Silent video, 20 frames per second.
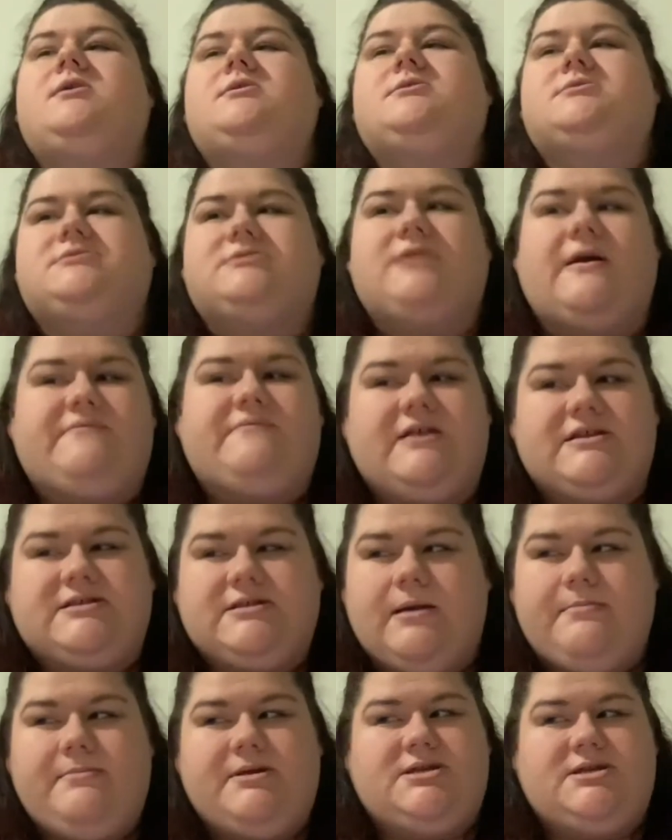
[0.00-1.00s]
stuff that's
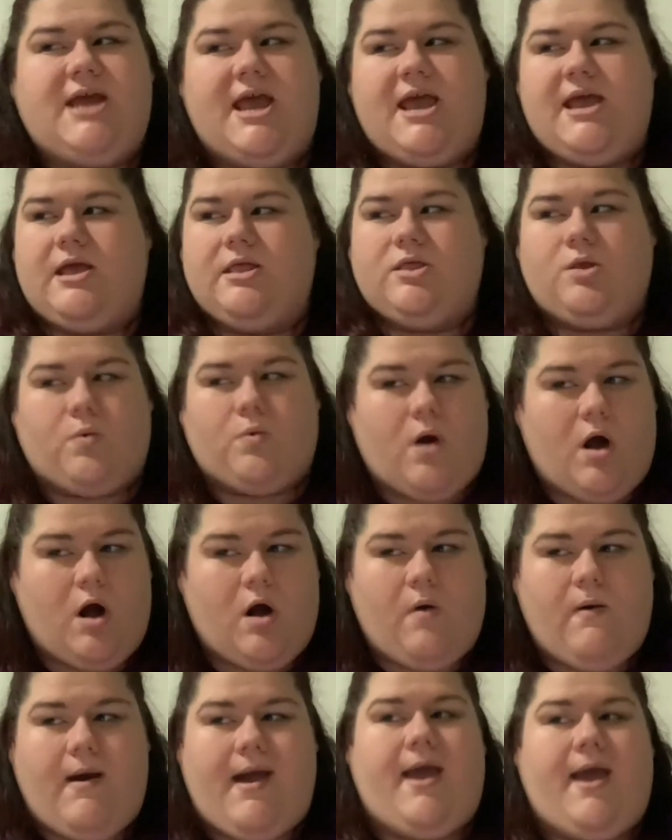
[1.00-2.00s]
going to be taken the wrong
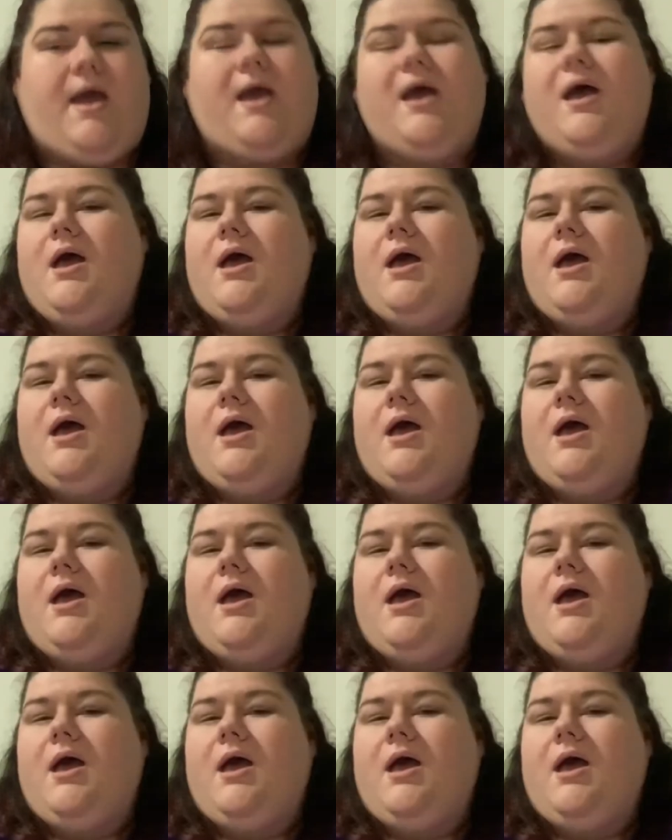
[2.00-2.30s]
way.